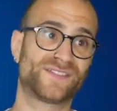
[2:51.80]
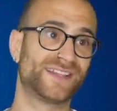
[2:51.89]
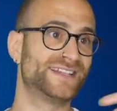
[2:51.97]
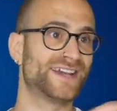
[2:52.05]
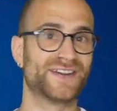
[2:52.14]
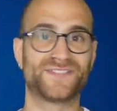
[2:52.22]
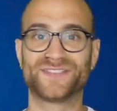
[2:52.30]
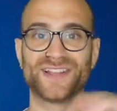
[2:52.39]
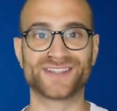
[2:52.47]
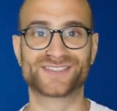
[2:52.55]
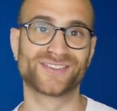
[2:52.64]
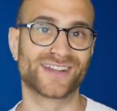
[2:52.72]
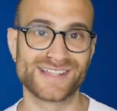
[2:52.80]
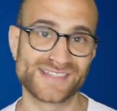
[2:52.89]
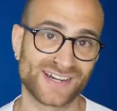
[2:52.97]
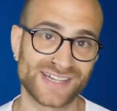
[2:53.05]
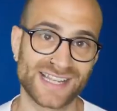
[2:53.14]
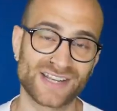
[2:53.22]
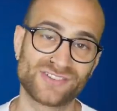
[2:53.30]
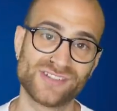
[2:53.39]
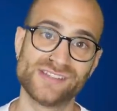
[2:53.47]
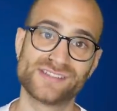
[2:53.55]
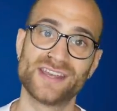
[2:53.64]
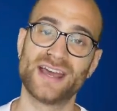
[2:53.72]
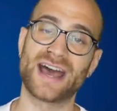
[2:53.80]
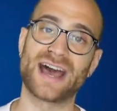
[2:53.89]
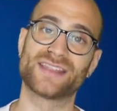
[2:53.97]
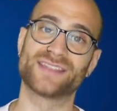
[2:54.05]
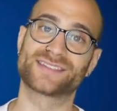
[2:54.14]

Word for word: you know, fluttering his eyelashes at the